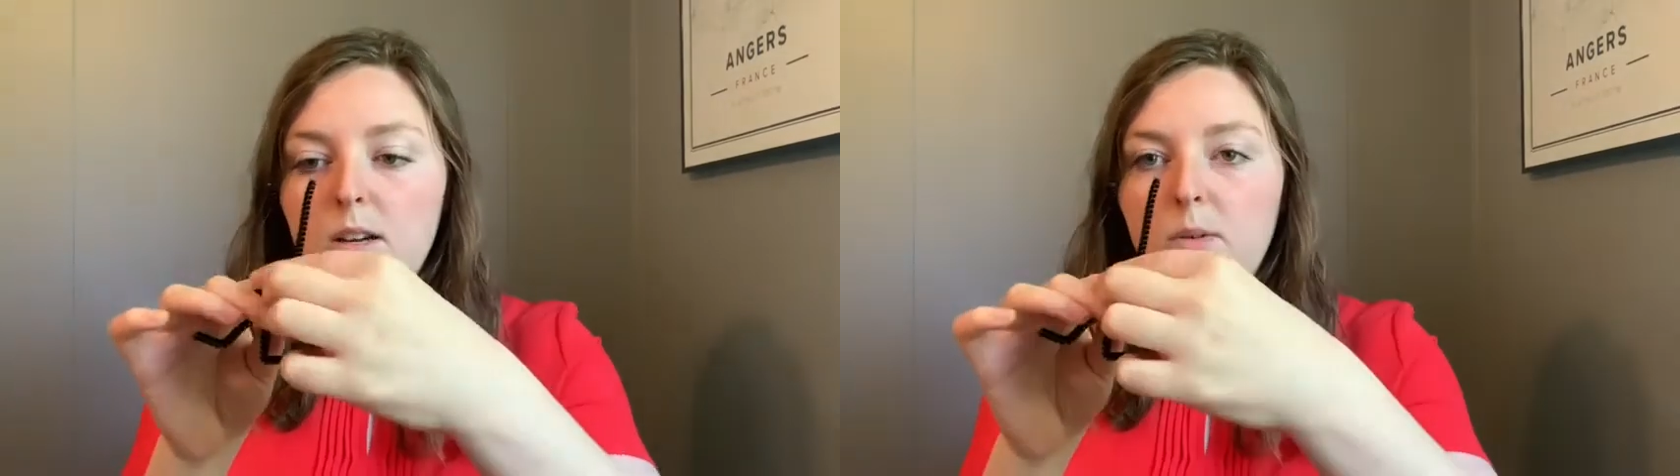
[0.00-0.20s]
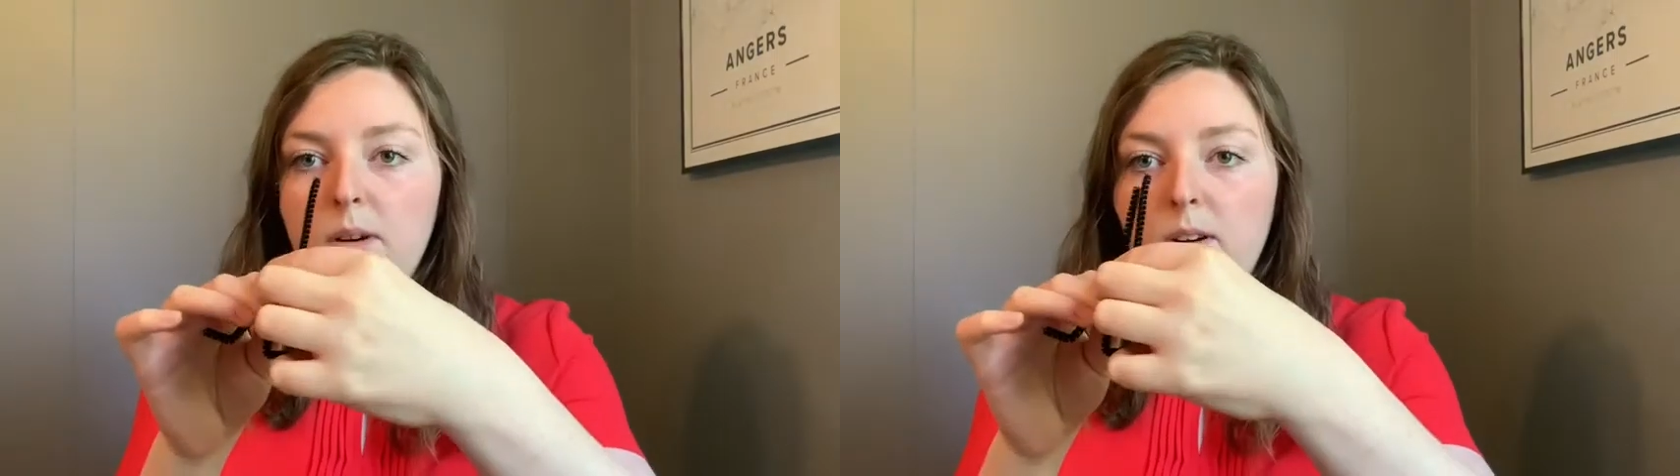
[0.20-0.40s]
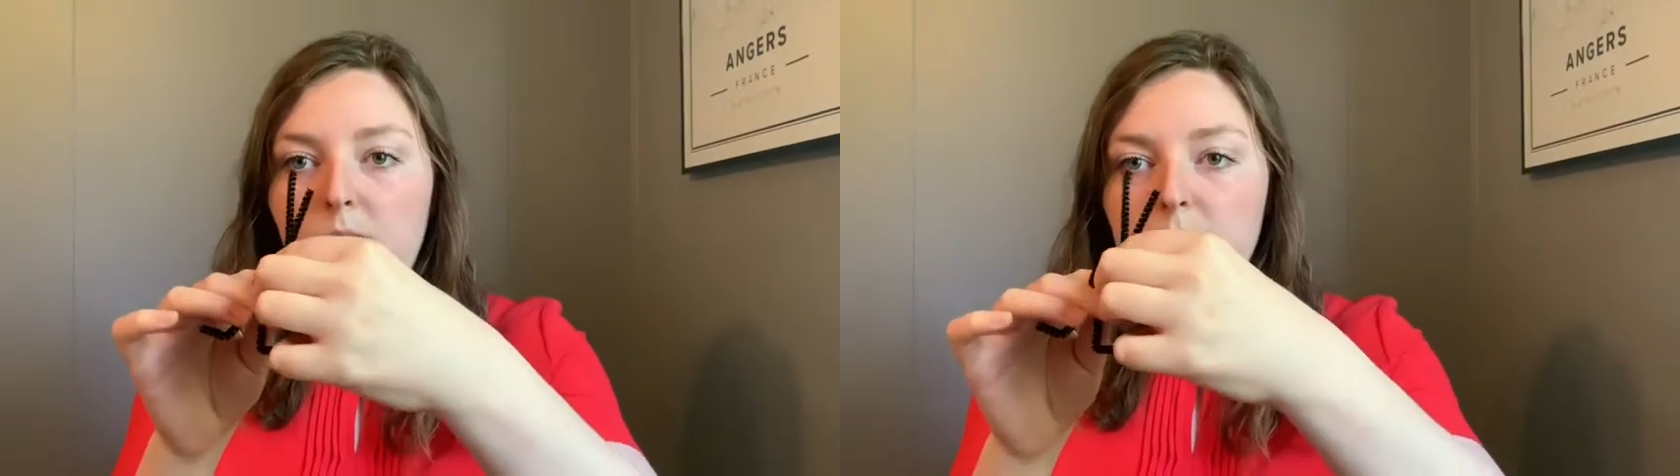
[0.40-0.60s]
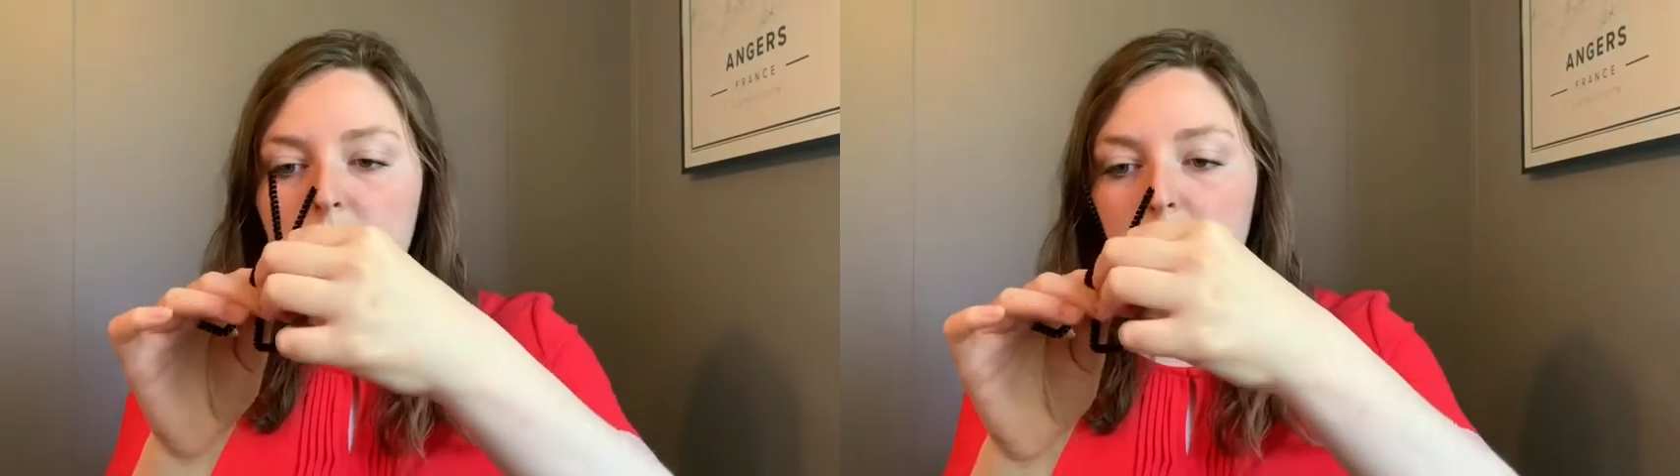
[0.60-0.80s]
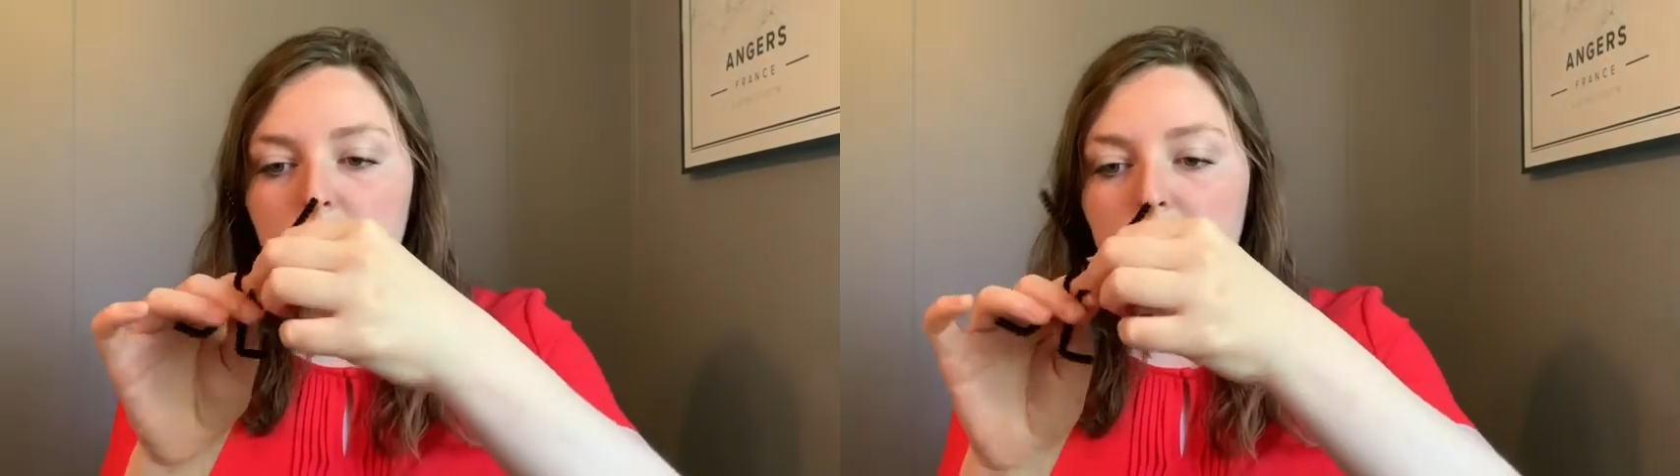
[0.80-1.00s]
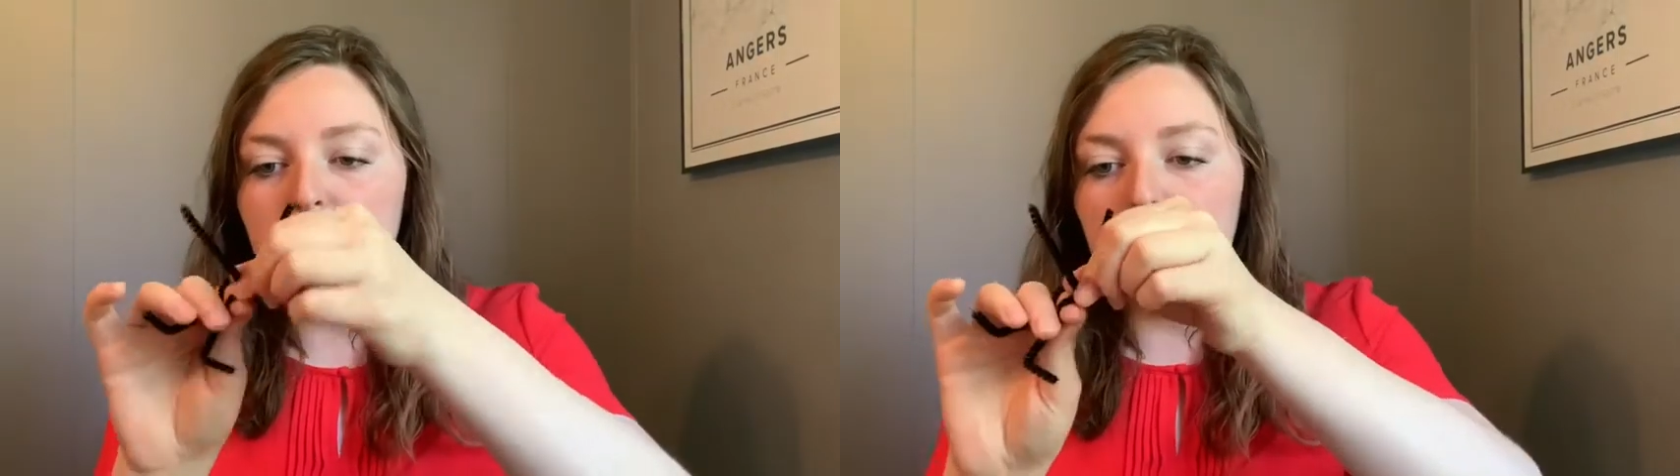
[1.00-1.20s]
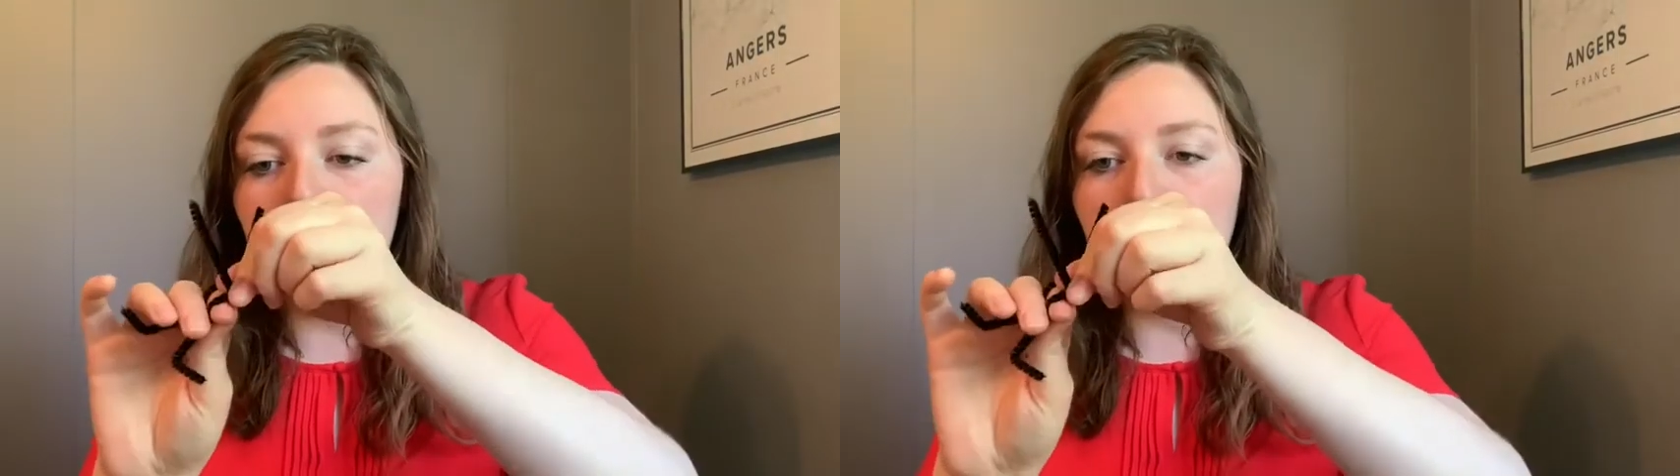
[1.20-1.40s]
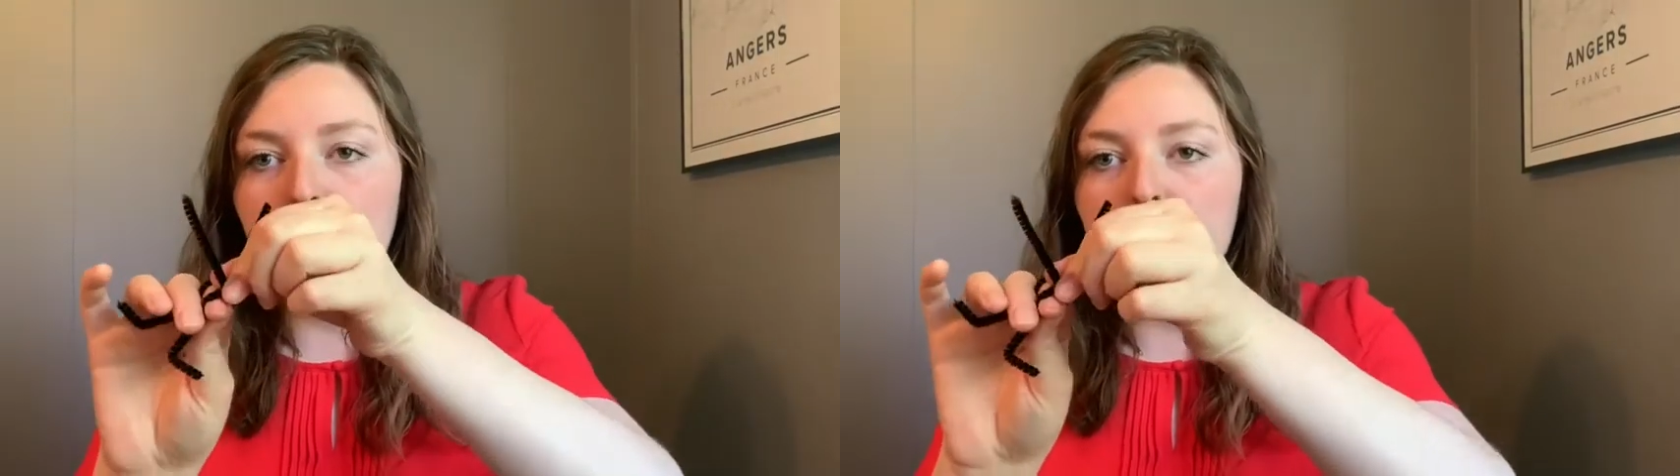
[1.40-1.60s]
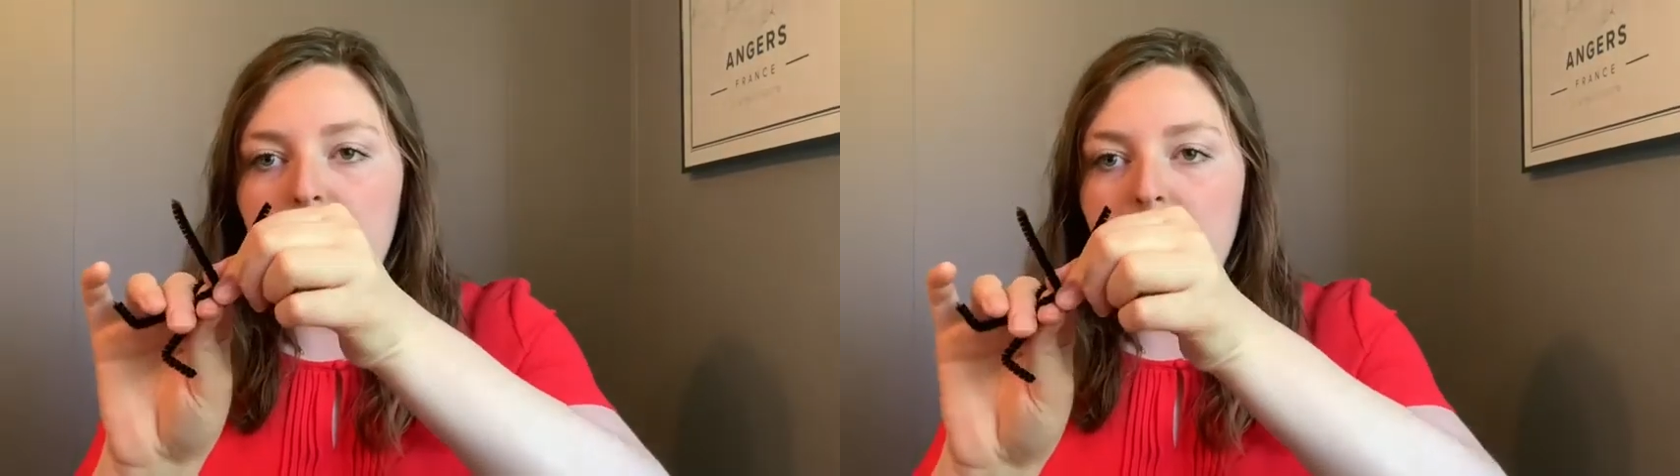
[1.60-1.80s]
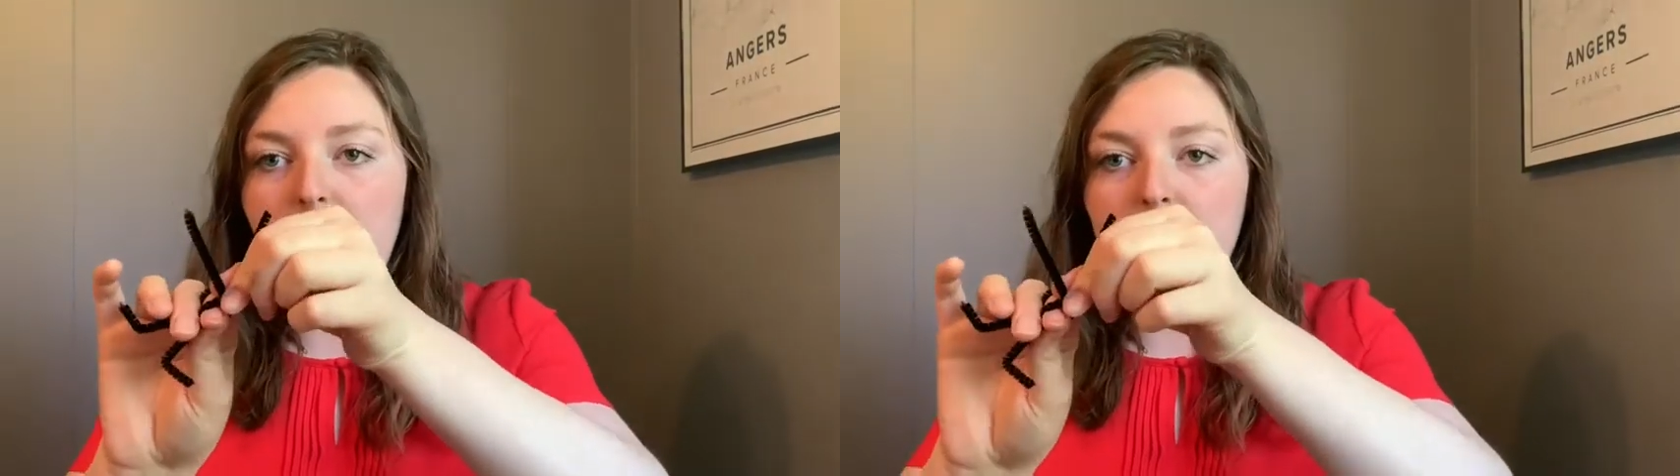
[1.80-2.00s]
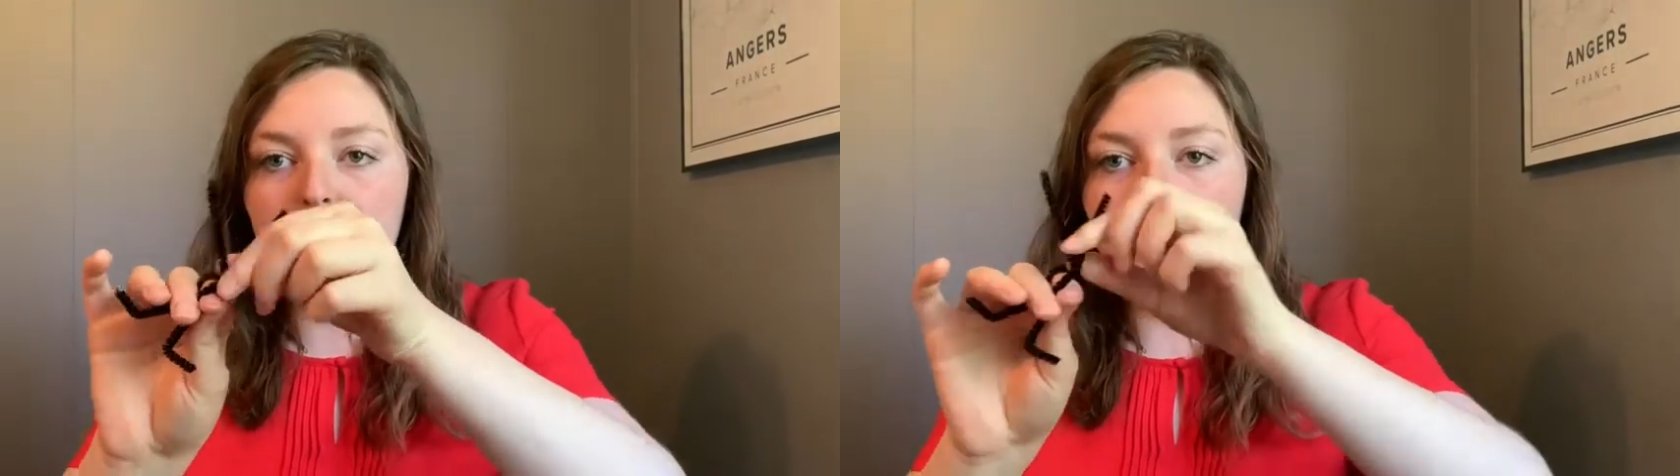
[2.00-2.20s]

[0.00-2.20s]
we're going to twist it twice again.